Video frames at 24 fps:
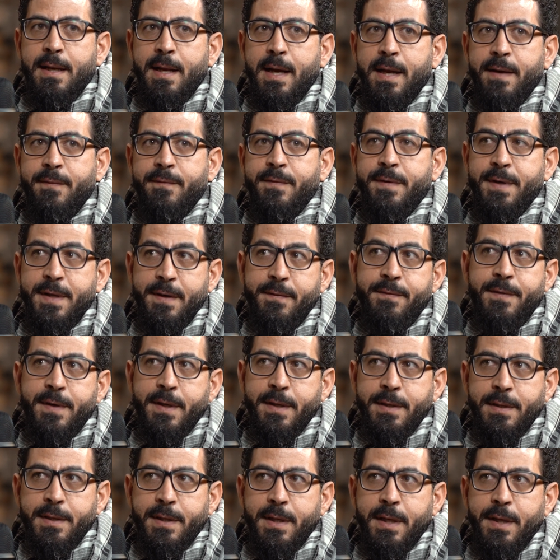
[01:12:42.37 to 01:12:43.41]
life
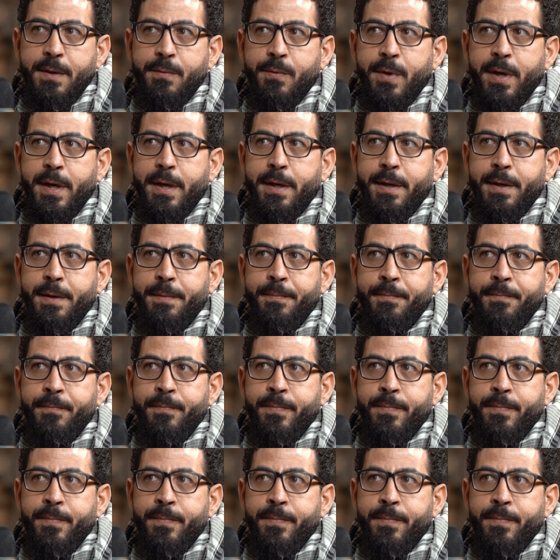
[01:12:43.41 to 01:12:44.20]
differently, where